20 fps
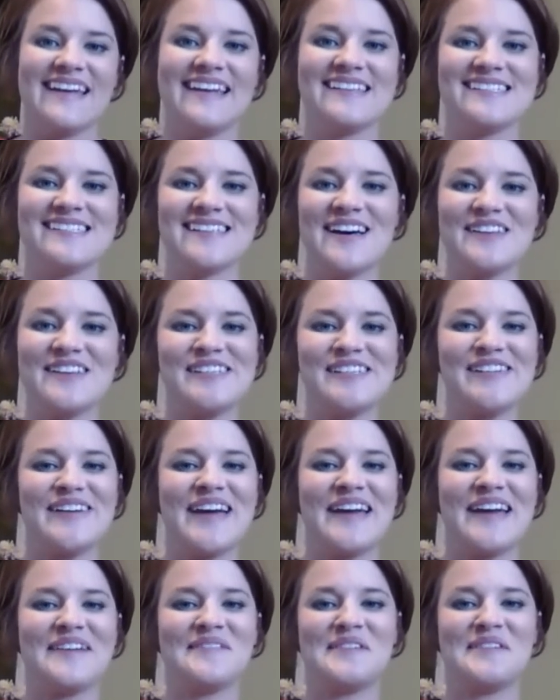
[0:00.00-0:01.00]
it's also
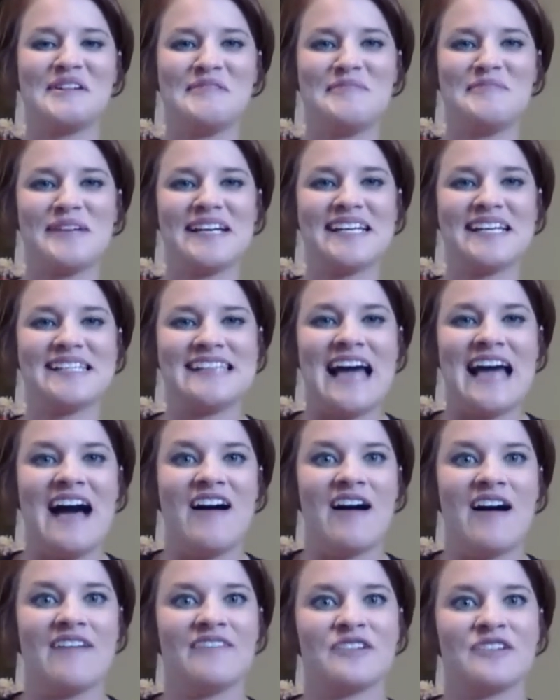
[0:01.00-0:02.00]
kind of weird because
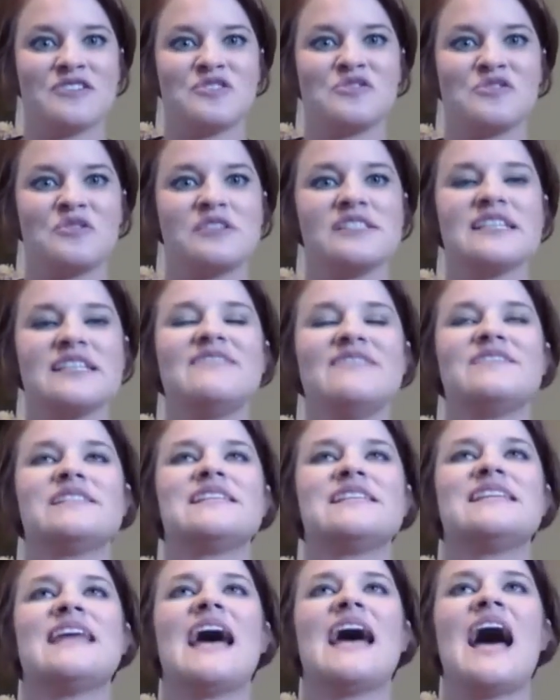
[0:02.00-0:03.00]
I'll have on short sleeves
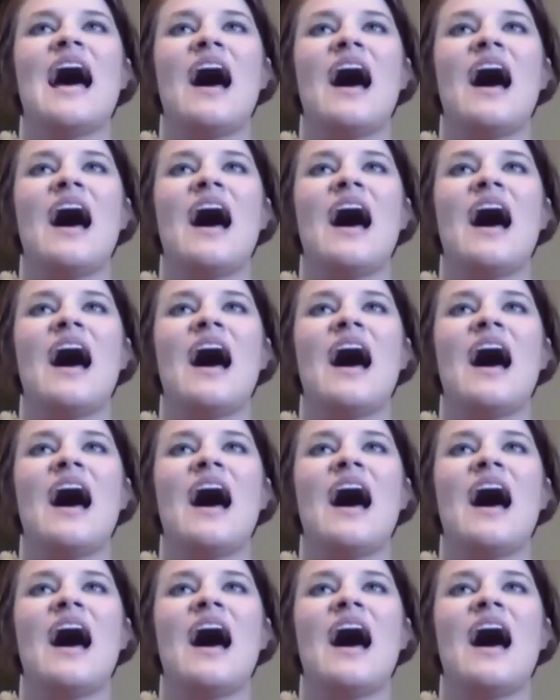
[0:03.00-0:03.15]
and